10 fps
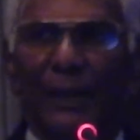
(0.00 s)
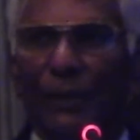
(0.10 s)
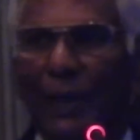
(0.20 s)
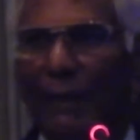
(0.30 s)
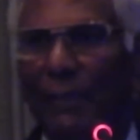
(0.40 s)

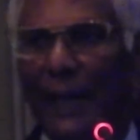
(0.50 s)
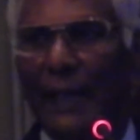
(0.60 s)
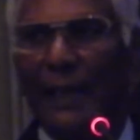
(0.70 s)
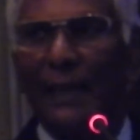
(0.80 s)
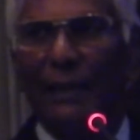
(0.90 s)
to come
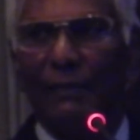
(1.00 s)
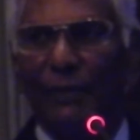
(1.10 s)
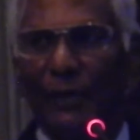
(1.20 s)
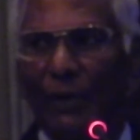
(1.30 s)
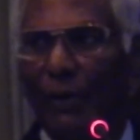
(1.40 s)
back
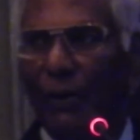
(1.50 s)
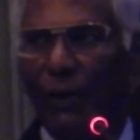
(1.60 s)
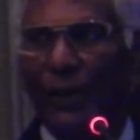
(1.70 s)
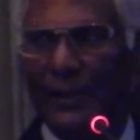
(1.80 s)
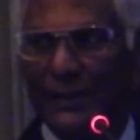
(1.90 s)
for a
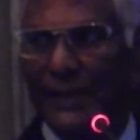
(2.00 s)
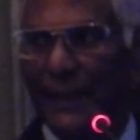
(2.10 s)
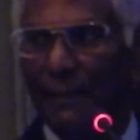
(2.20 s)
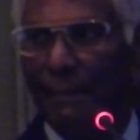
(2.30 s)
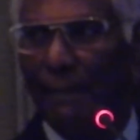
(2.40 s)
longer
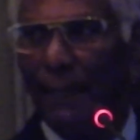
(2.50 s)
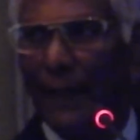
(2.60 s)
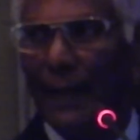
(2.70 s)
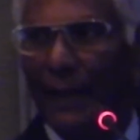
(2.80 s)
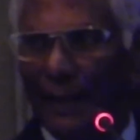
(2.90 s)
stay.
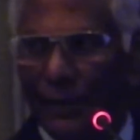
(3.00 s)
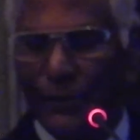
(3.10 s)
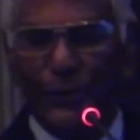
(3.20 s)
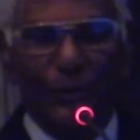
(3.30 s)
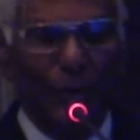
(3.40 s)

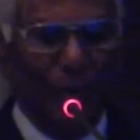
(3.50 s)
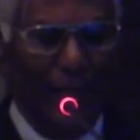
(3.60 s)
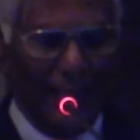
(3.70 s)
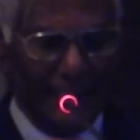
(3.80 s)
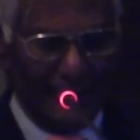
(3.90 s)
You should do that.